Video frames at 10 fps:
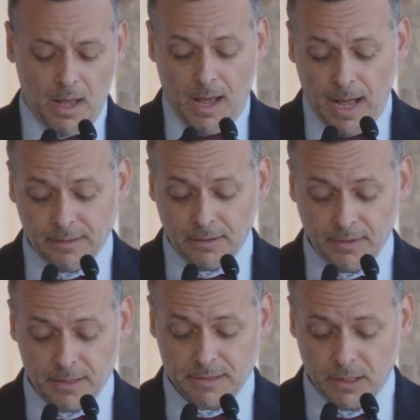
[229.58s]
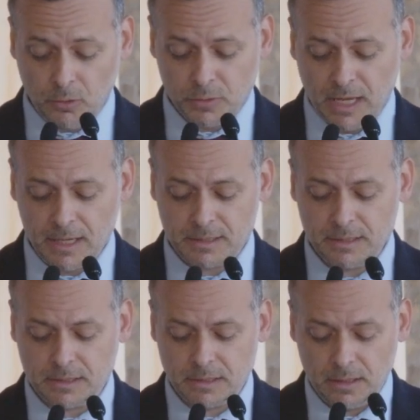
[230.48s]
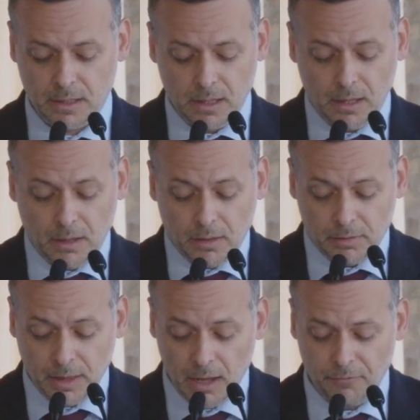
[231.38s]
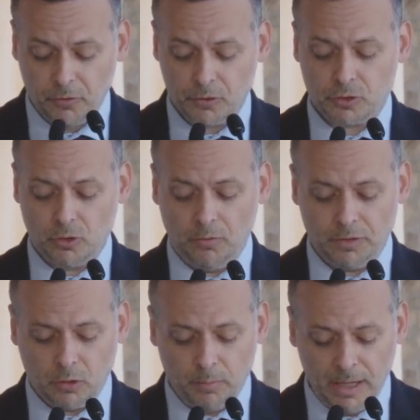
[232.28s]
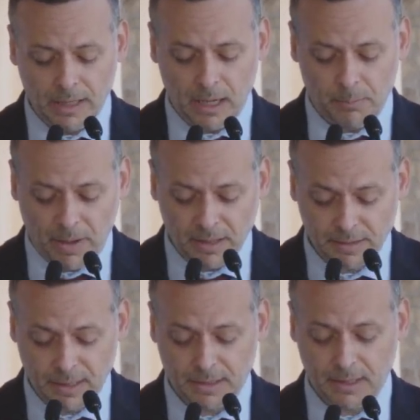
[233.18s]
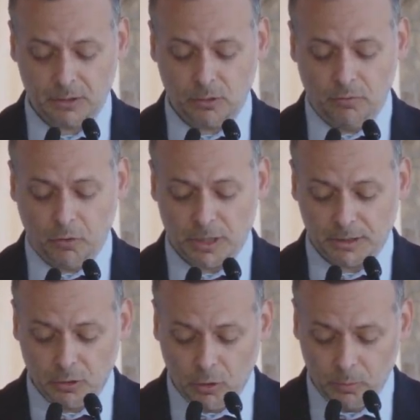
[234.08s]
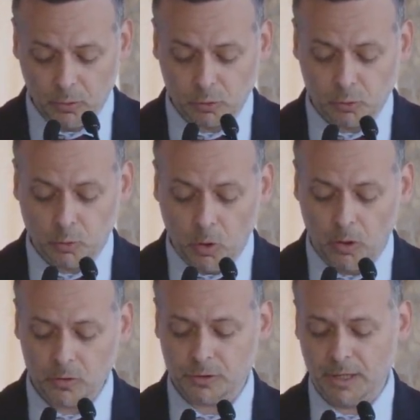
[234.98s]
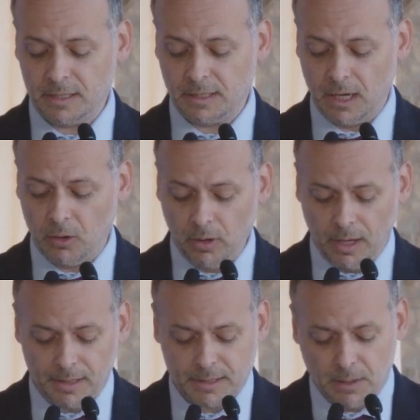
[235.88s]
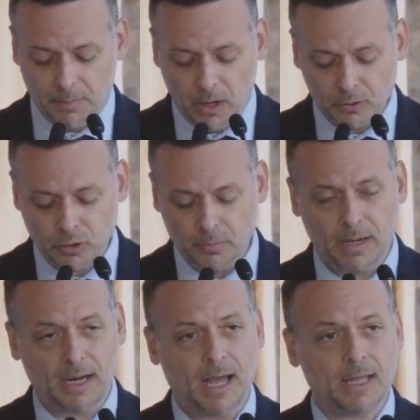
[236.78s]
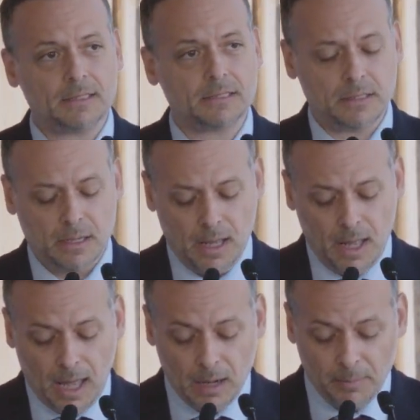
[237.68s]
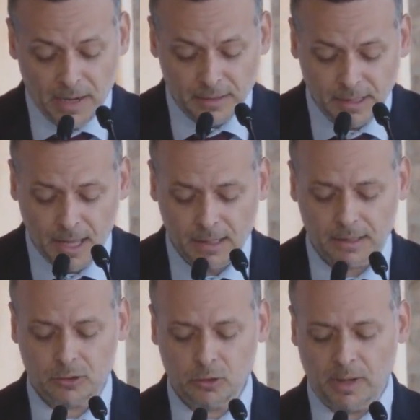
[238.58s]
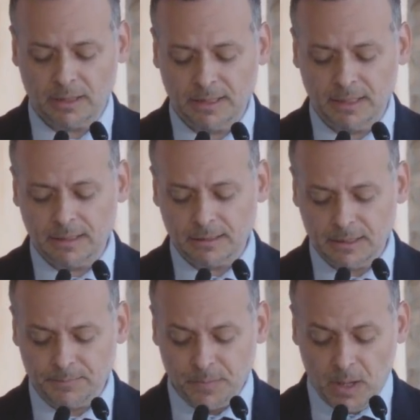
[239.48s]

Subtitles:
Under these circumstances, the efforts of the Ecumenical Patriarchate of Constantinople towards raising awareness about human rights and maintaining human dignity,